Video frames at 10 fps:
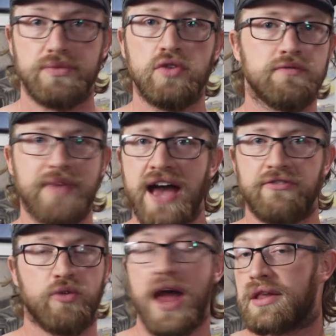You've had
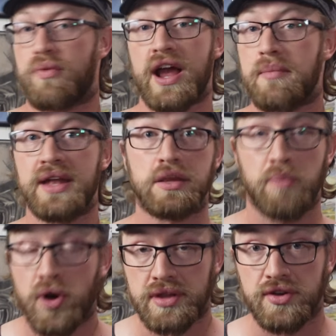friends recommend his
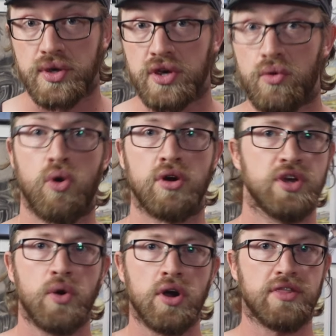books to you, or
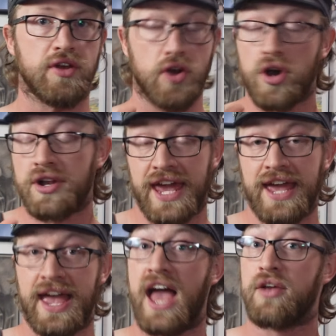you heard the nerd
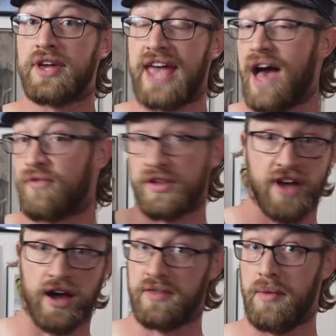king Henry Cavill
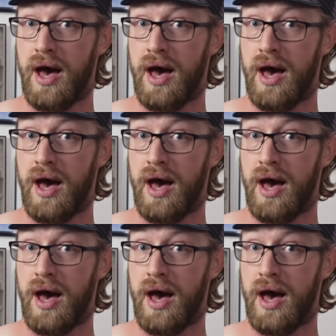talk them